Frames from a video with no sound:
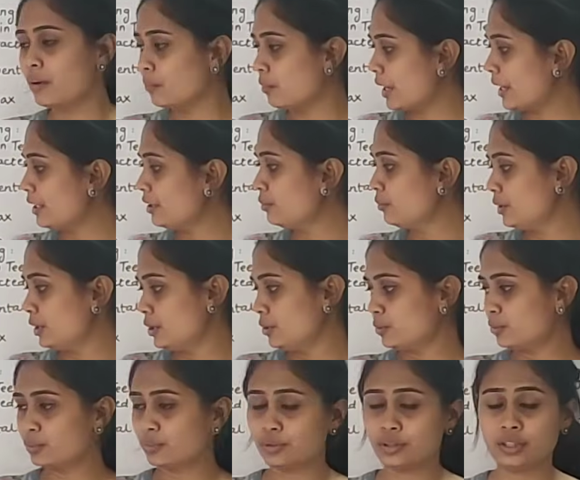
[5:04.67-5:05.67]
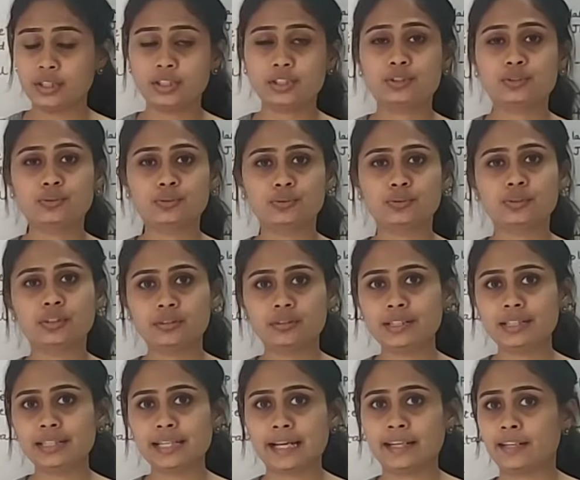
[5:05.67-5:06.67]
Why do we need to do the
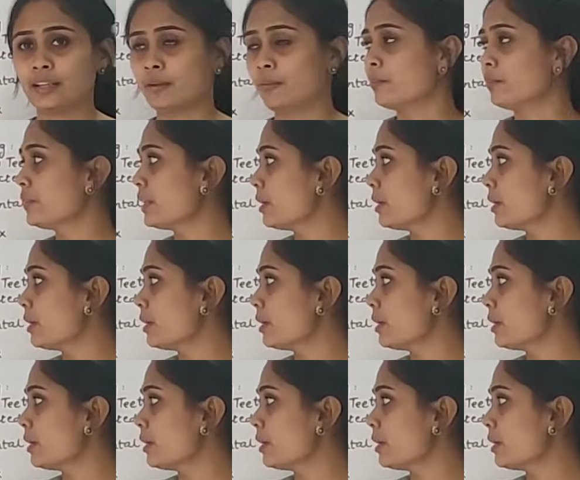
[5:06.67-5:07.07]
relining?